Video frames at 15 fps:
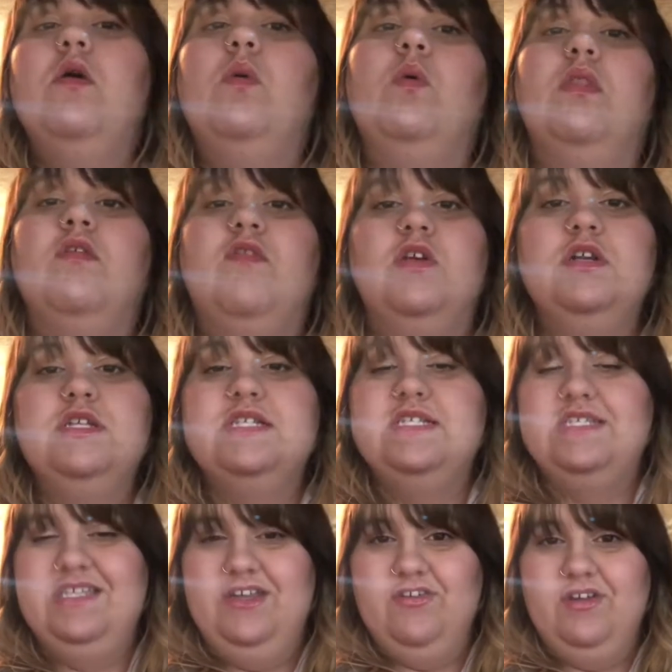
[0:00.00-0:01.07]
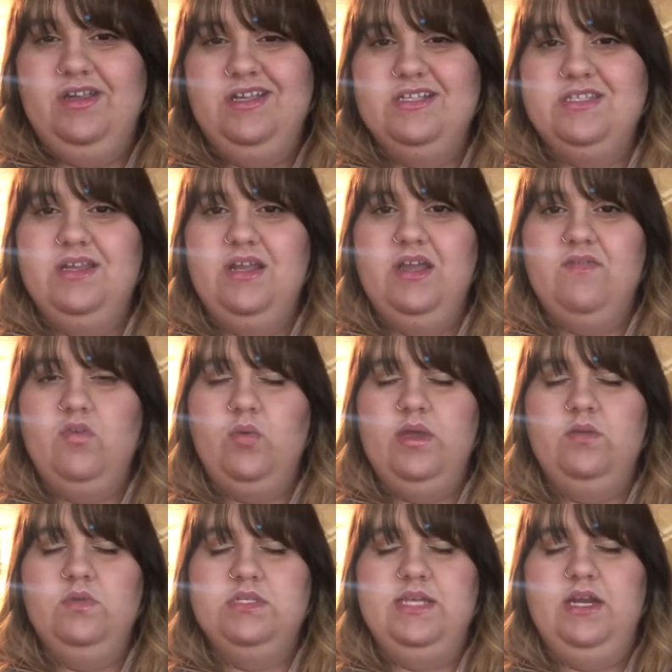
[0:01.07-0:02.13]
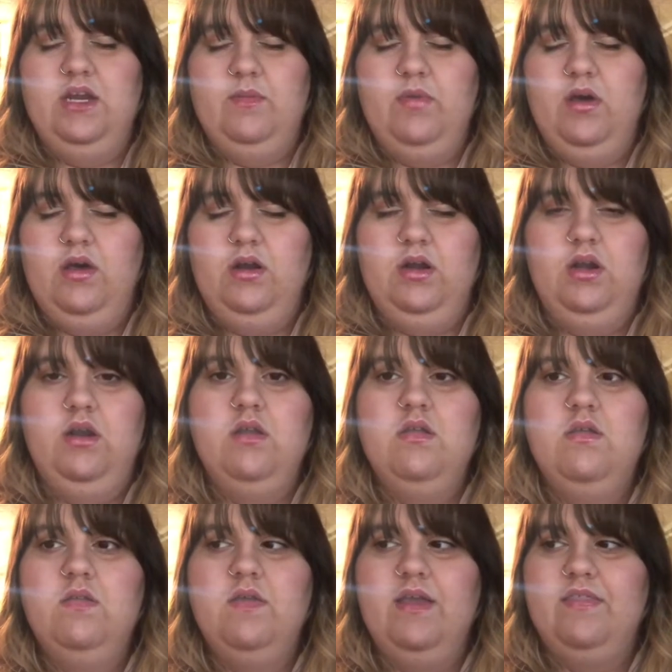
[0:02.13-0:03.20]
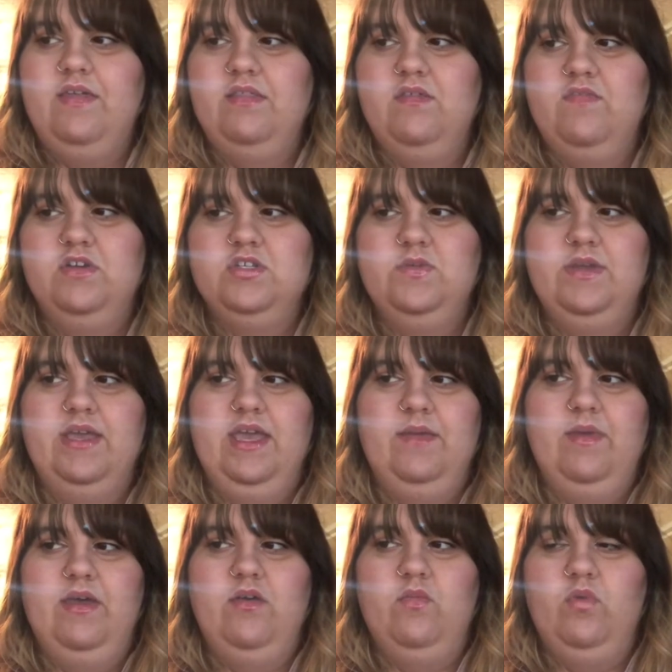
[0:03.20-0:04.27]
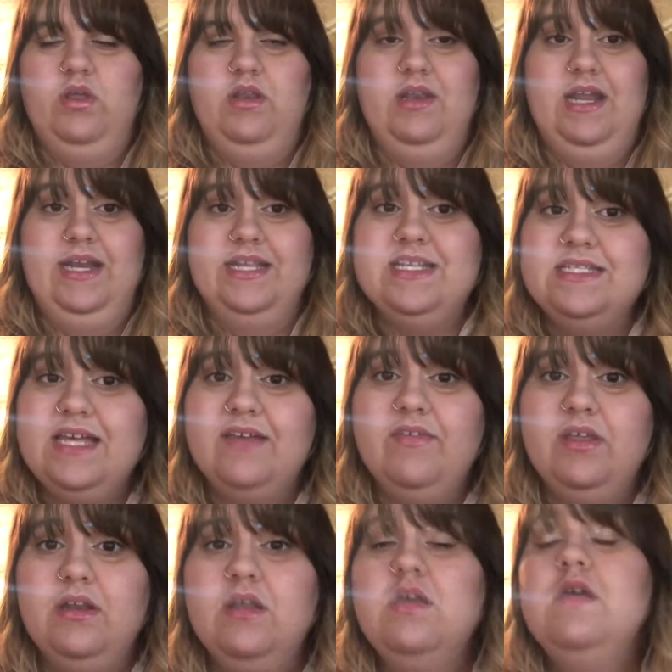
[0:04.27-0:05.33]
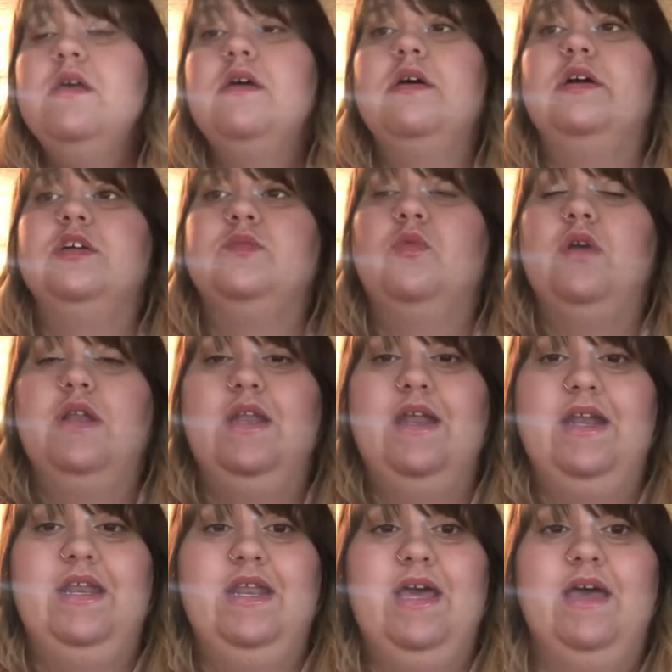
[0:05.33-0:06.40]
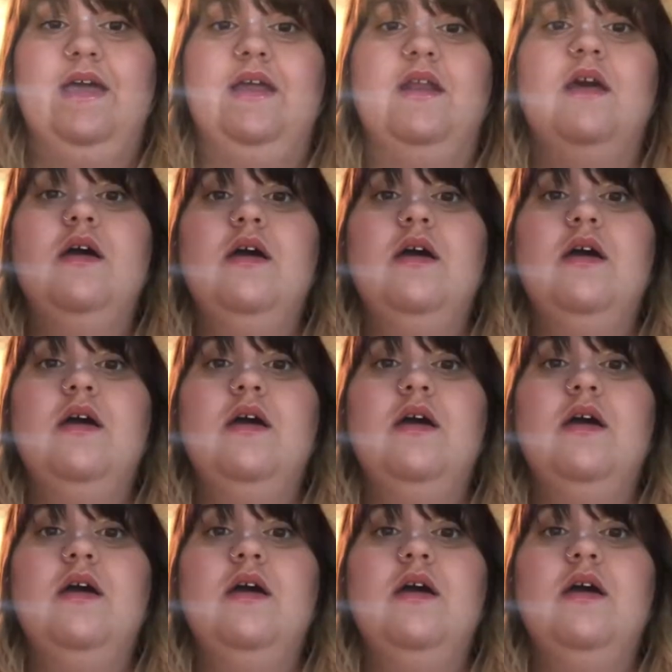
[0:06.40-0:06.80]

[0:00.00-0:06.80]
Well, the first series that I ever read was Harry Potter. I think the first one came out, what, 97? I was born in 99.